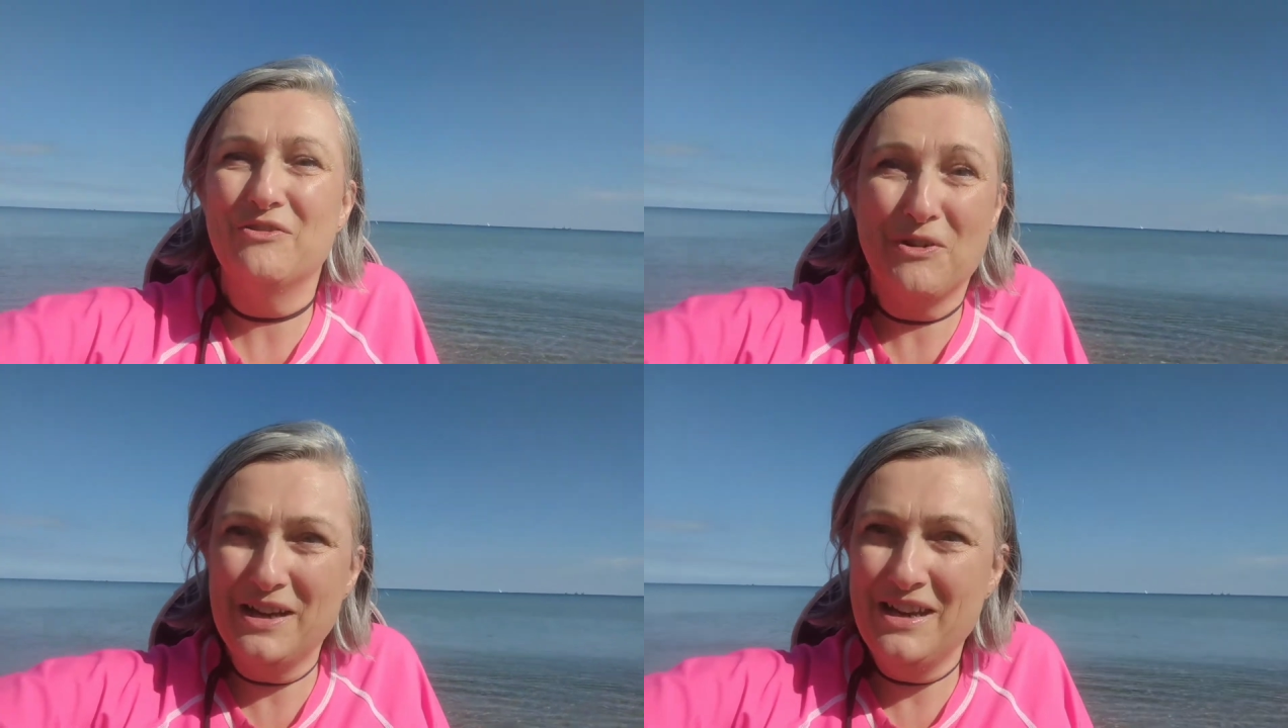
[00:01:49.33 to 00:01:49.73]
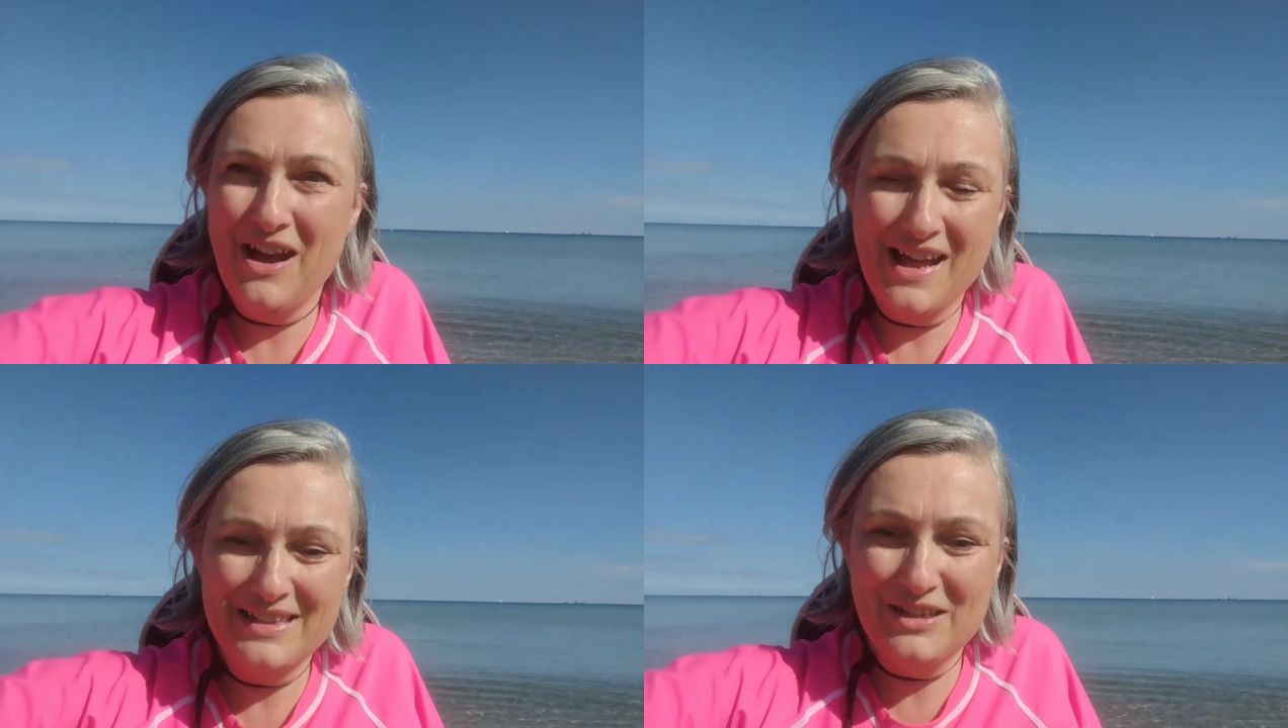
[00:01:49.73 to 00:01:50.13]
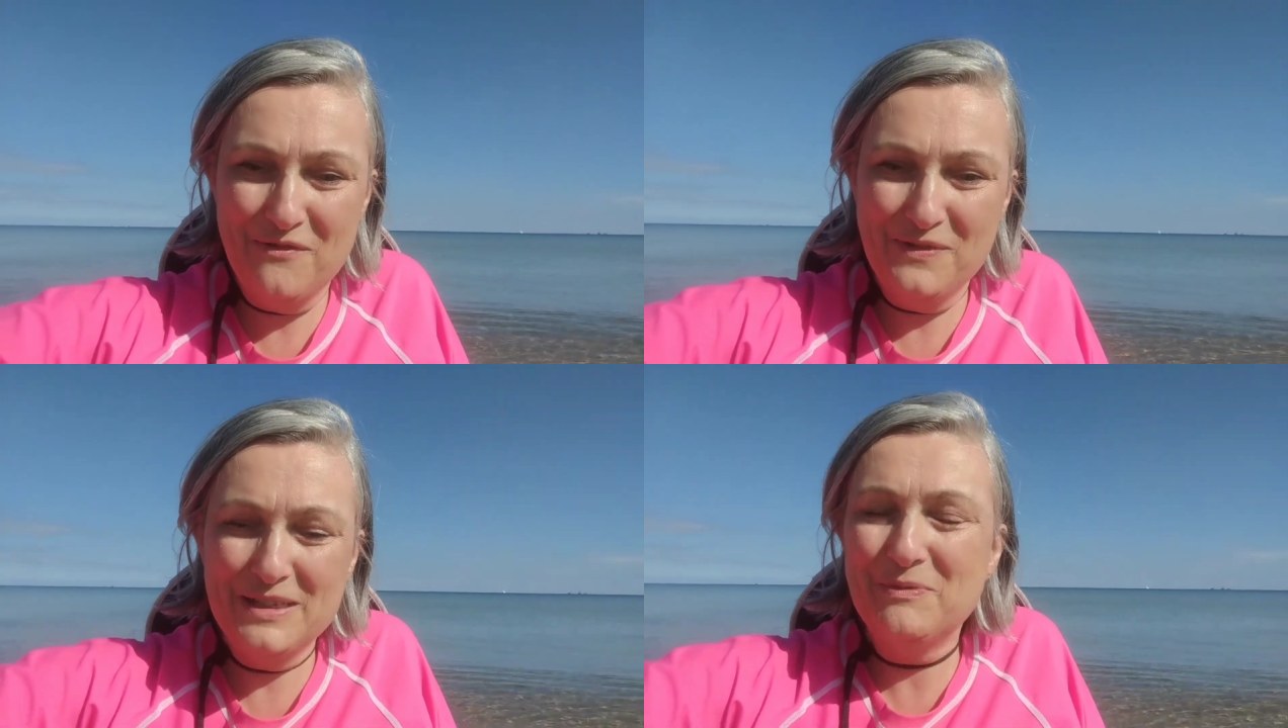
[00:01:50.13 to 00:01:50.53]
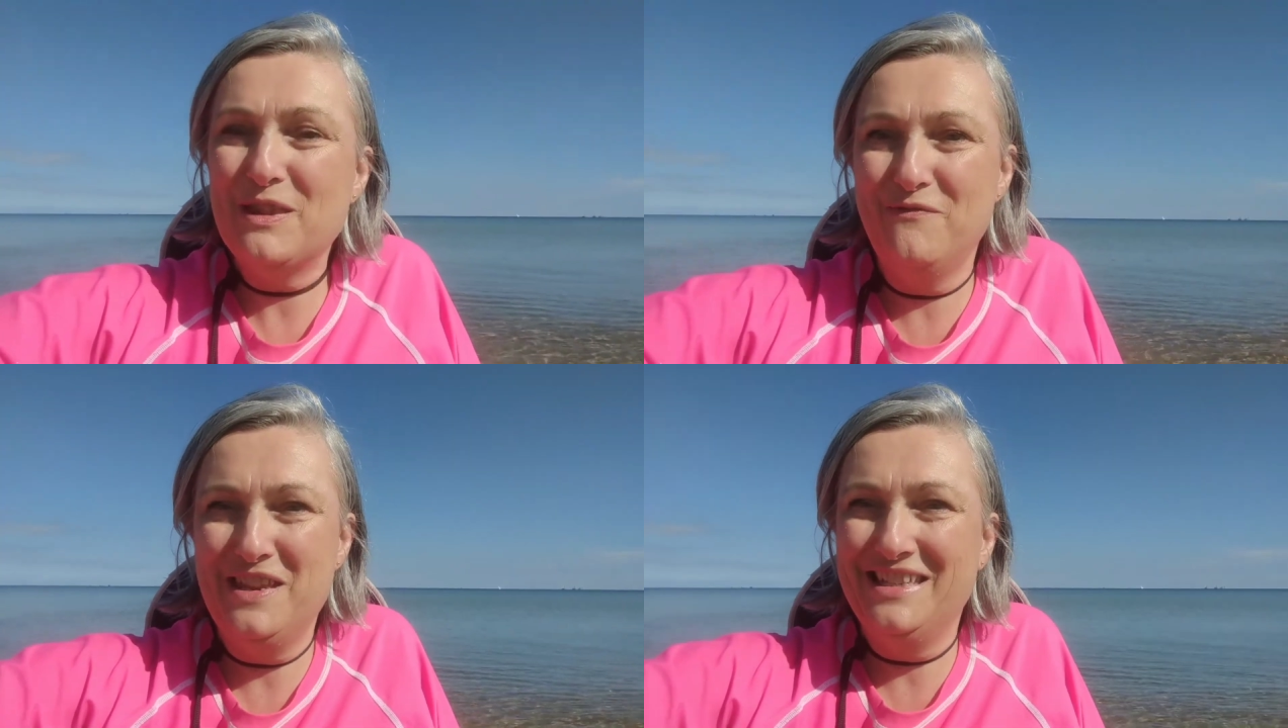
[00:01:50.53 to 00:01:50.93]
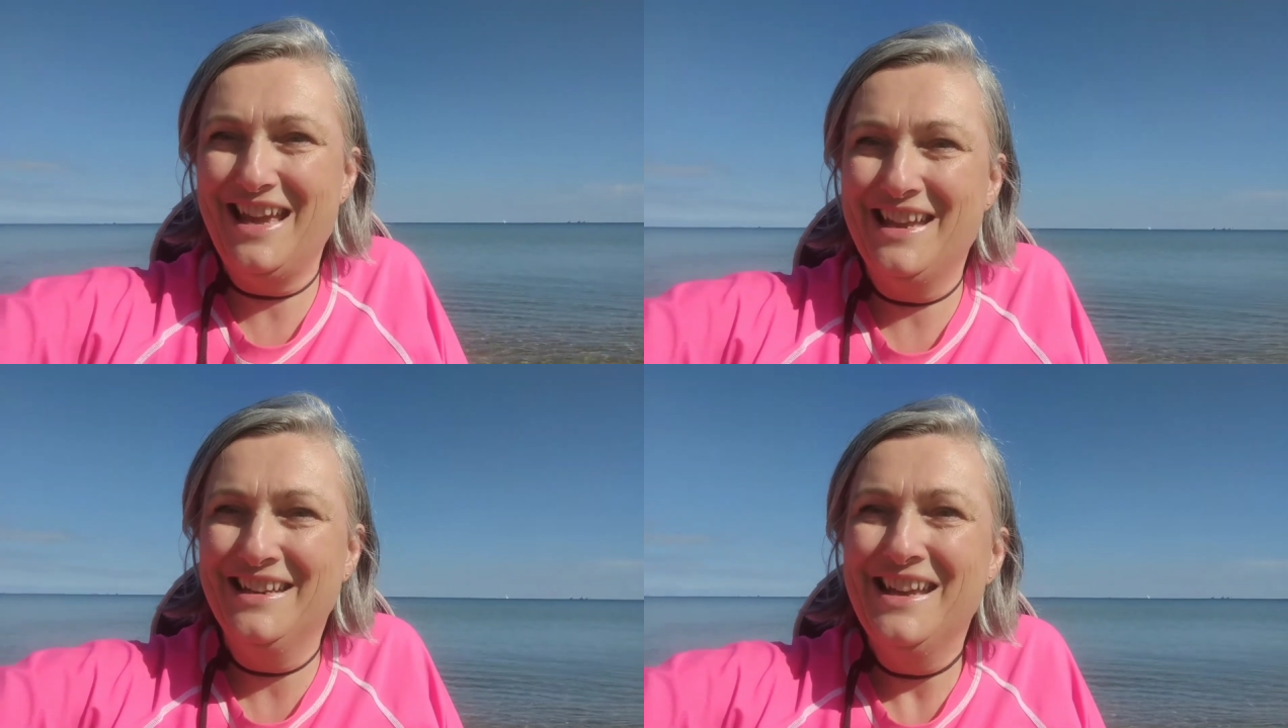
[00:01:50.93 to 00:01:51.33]
or on a hard surface with the fin
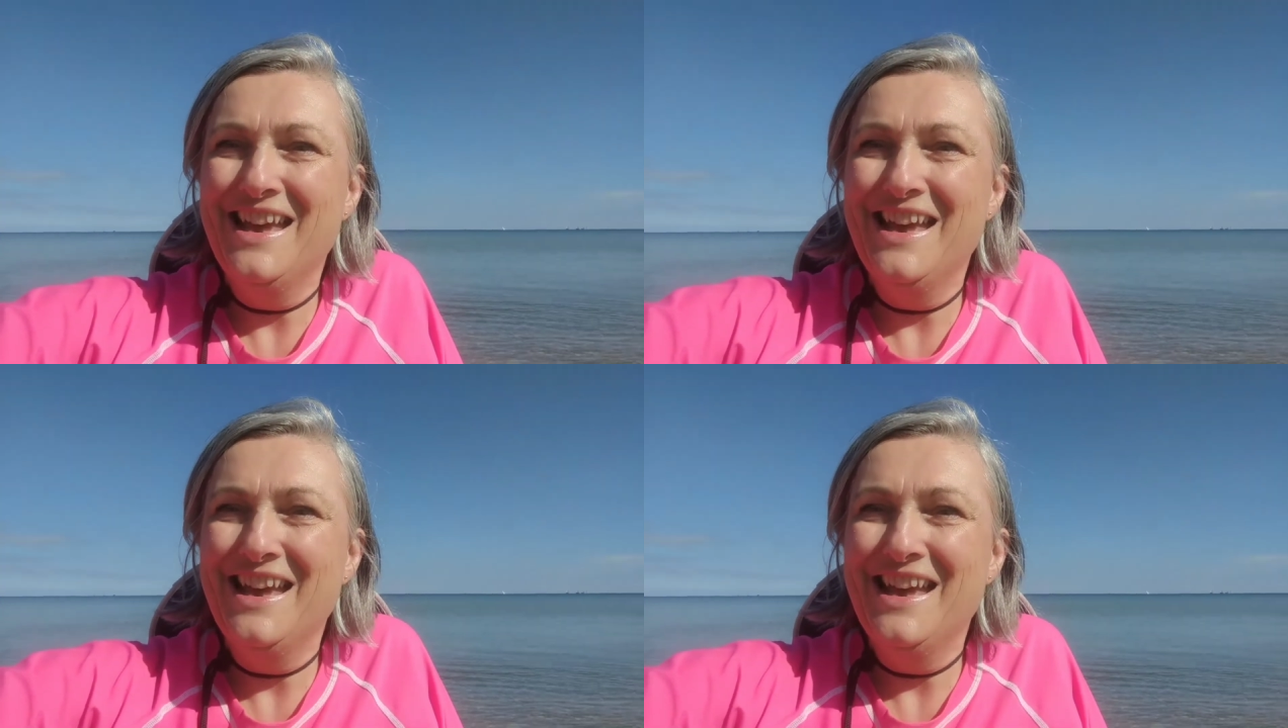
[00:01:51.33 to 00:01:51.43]
down.